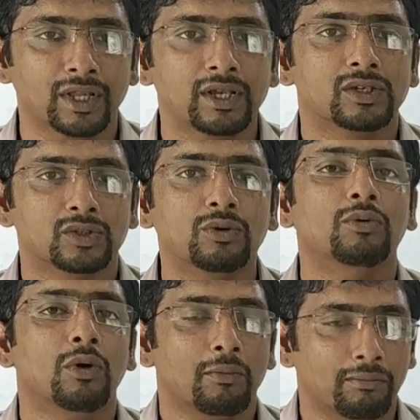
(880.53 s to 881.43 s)

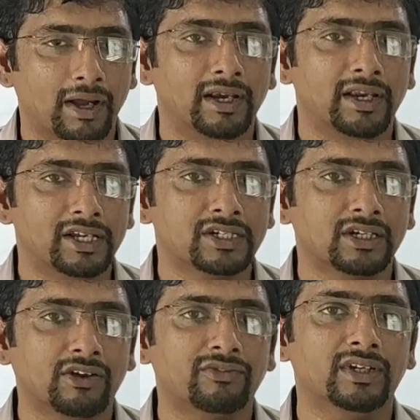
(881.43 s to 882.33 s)
So myelination
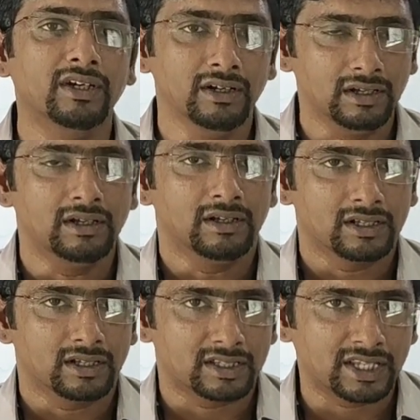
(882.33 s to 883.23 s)
of the
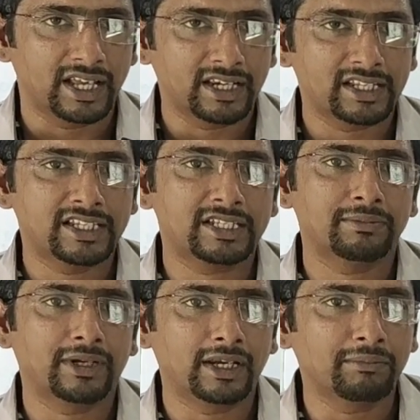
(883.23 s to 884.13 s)
CNS
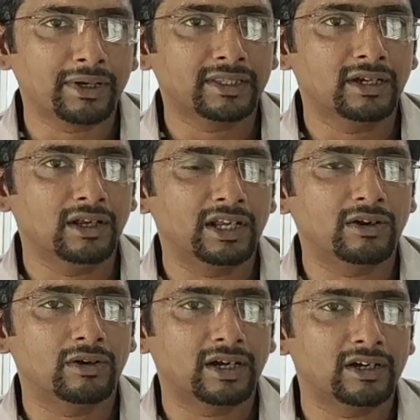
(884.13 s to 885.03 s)
is done by the
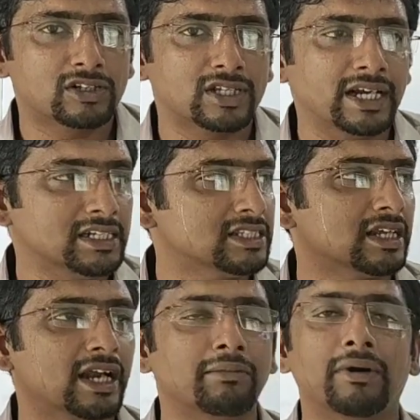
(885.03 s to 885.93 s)

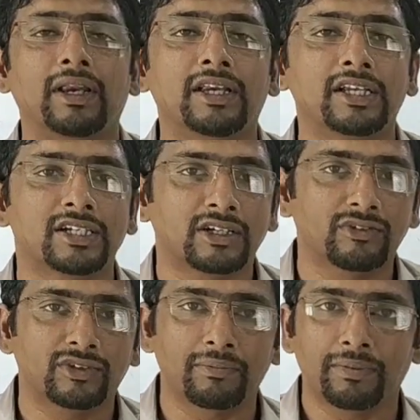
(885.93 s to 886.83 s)
oligodendrocytes, and myelination
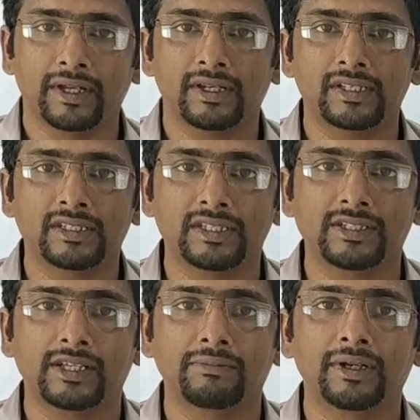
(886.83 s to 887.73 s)
of the PNS is
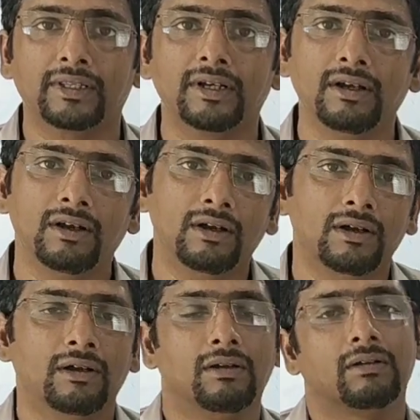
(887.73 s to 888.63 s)
done by the
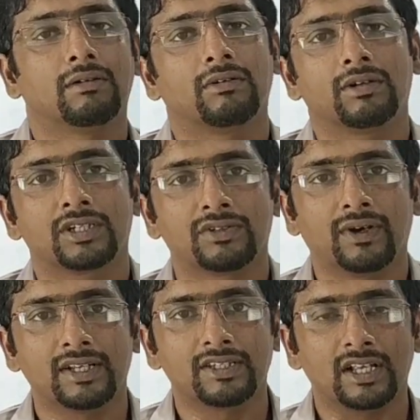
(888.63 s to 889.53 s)

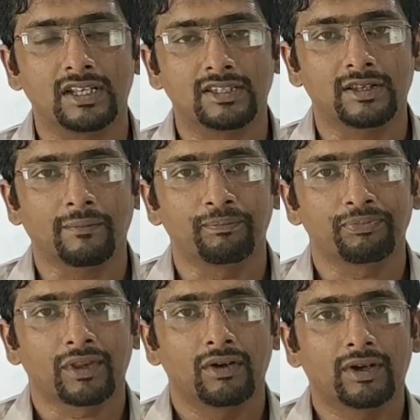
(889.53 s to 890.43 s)
Schwann cells.
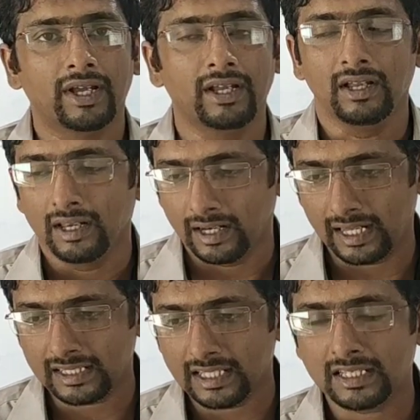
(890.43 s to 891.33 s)
Okay,
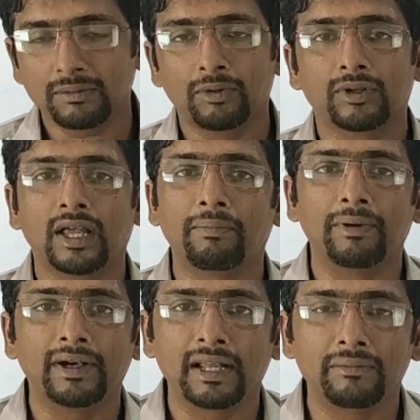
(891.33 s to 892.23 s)
next is about the
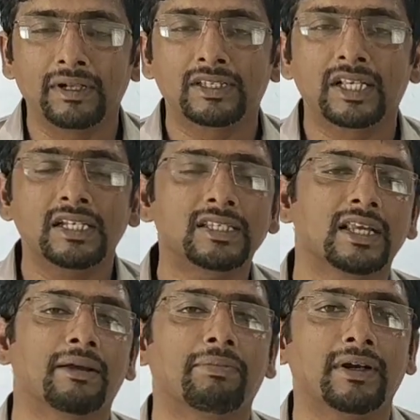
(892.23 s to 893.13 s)
ependymal
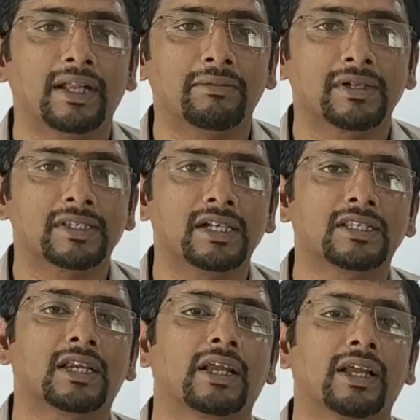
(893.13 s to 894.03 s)
cells. Ependymal cells
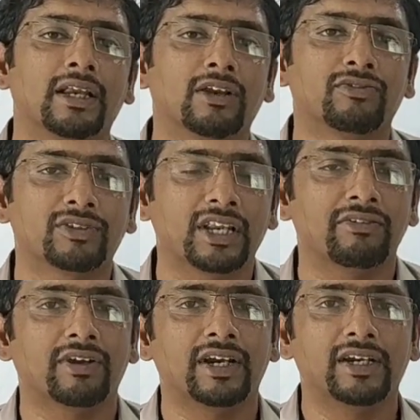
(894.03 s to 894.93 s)
are again of three
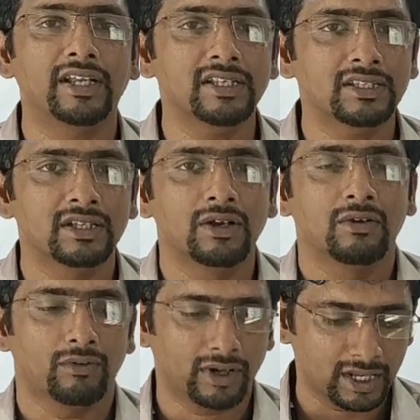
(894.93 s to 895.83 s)
varieties.
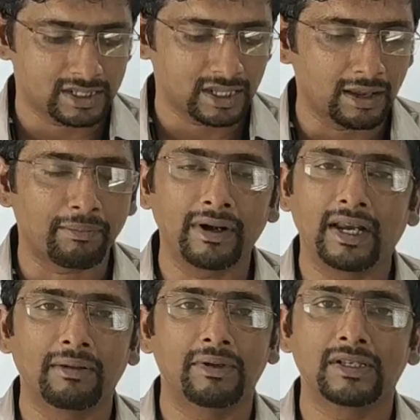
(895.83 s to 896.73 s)
One is the
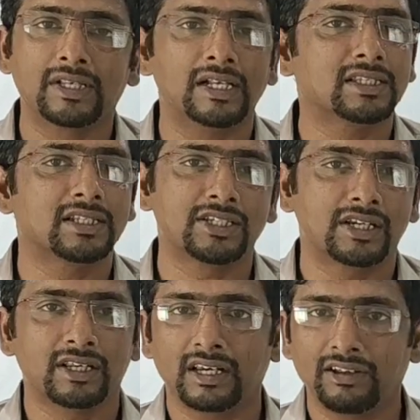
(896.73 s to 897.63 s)
ependymal cells, and
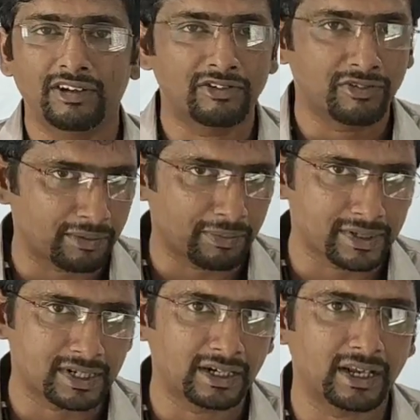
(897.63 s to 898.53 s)
generally it will
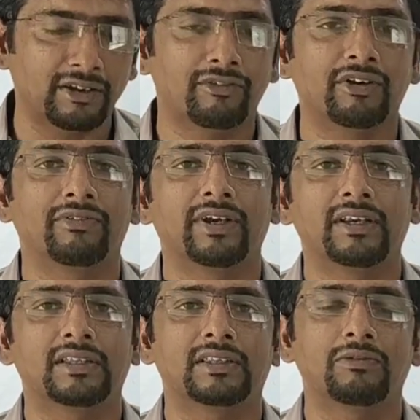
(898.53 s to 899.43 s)
present
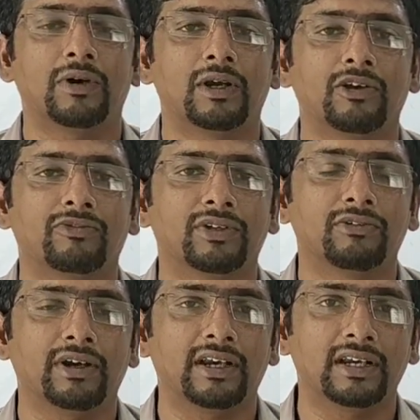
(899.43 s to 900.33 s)
everywhere in the wall of the
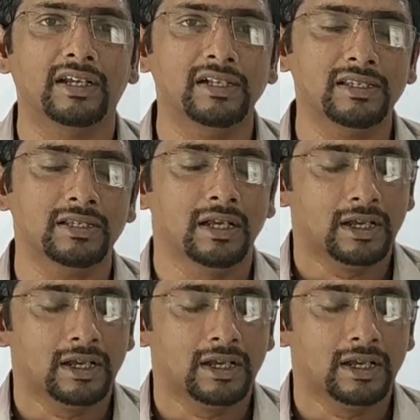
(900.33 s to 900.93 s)
ventricles.